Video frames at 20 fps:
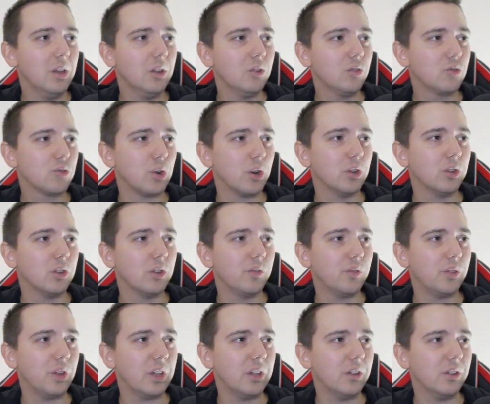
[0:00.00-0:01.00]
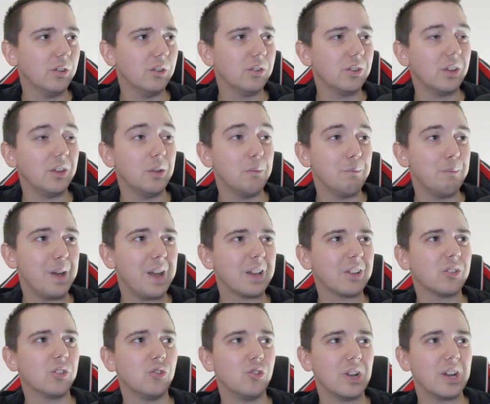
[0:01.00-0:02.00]
tries to send it back
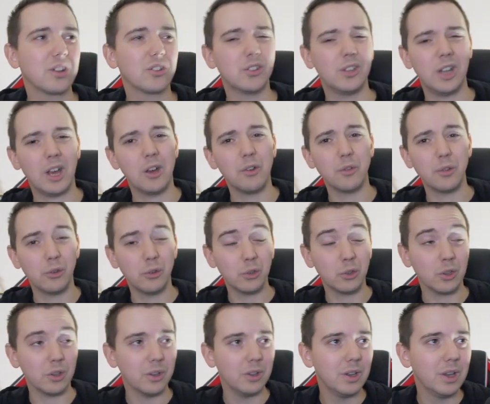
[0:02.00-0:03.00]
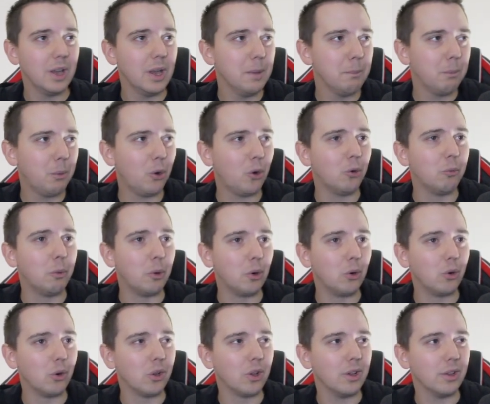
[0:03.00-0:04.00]
to Jackson. However, it was a poor
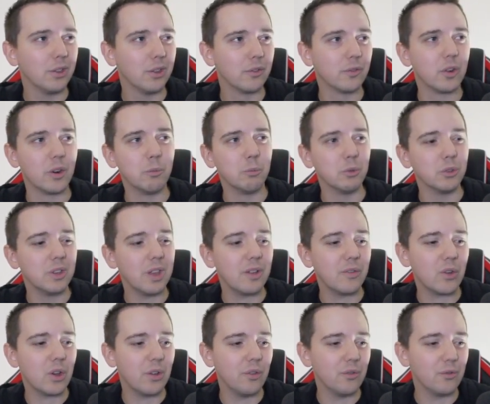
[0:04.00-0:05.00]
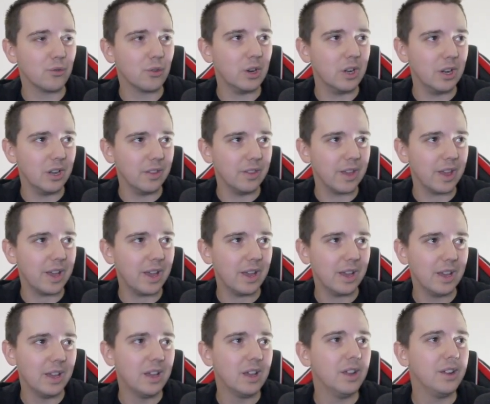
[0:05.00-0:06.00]
ball. The run was never really there.
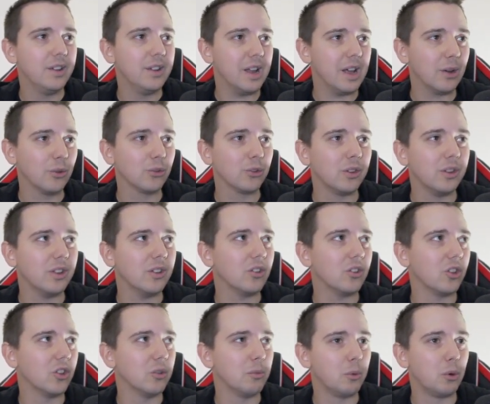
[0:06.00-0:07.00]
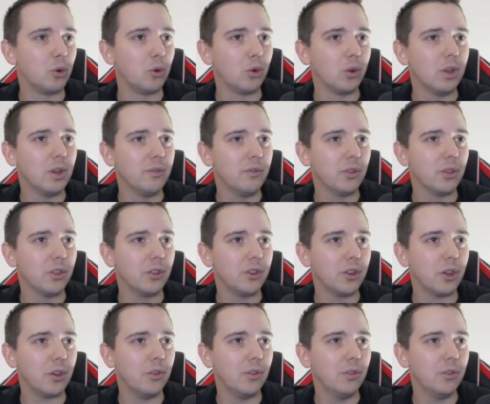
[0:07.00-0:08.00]
Nelson is on the ball for
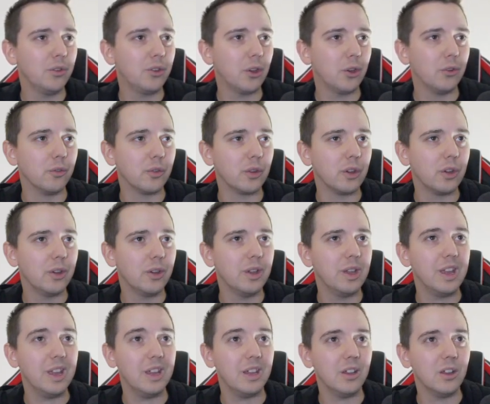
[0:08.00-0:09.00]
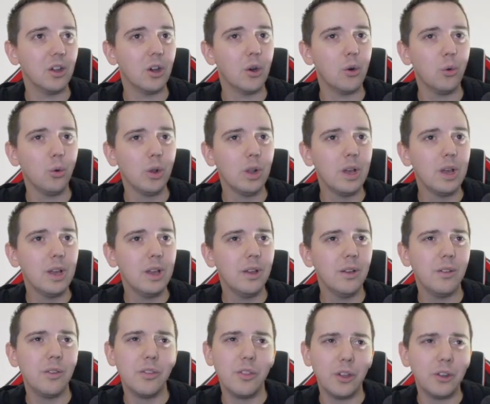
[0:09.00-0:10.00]
the Dover in goal.
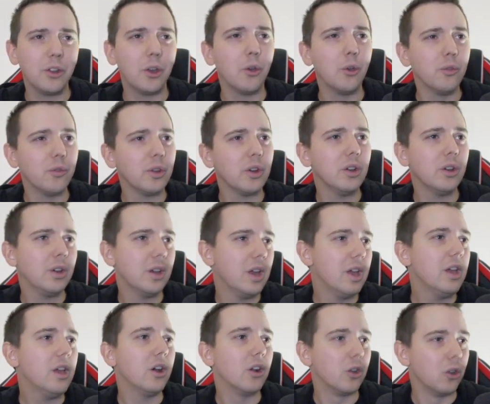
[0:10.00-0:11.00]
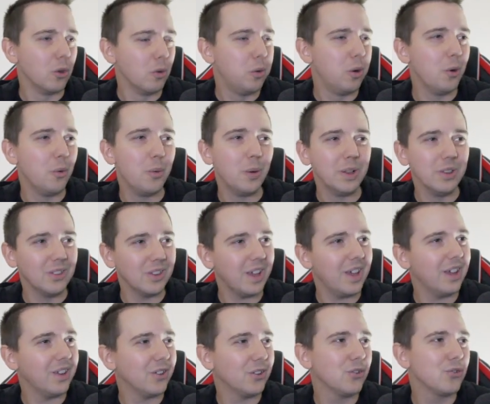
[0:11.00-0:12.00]
The Dover. Aluwu wins the
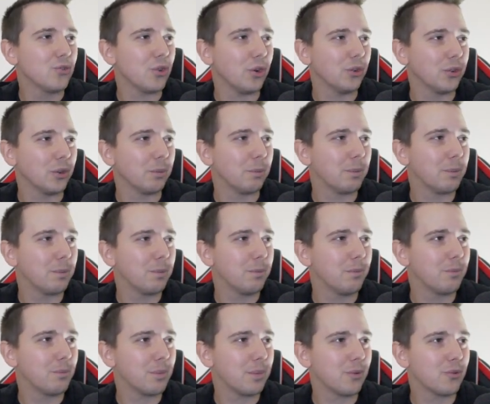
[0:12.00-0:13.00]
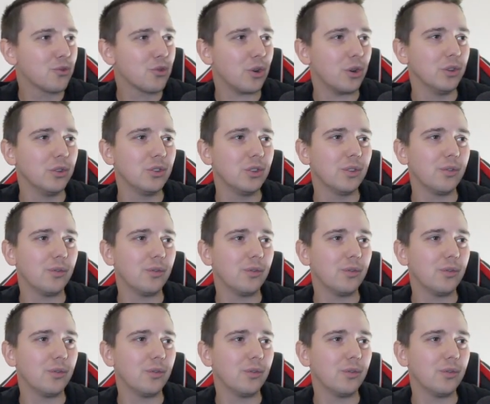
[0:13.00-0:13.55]
header. Trotter tries to